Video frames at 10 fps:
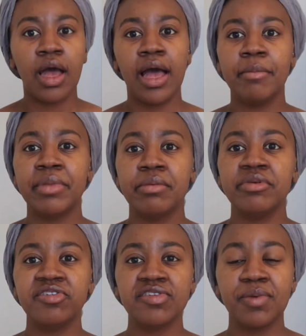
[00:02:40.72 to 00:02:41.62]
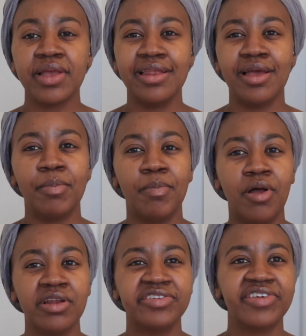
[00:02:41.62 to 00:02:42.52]
Let me just quickly
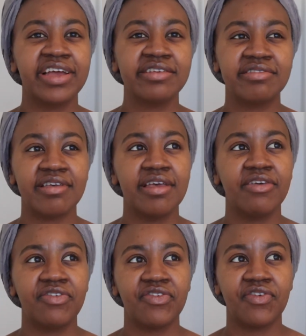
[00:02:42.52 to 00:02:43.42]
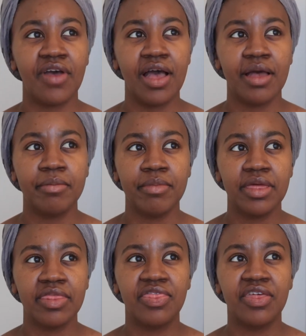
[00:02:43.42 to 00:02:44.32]
apologize if
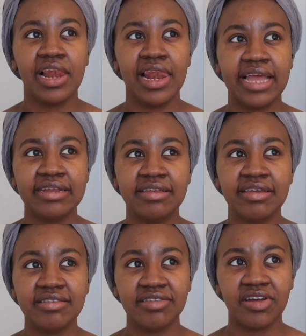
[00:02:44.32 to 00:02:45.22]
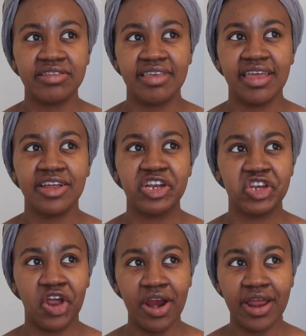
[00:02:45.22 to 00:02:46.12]
the lighting starts getting
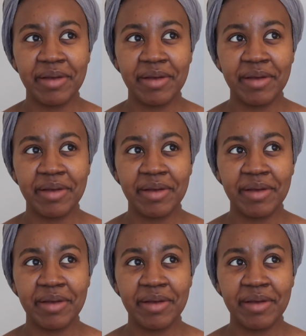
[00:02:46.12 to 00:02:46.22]
dark.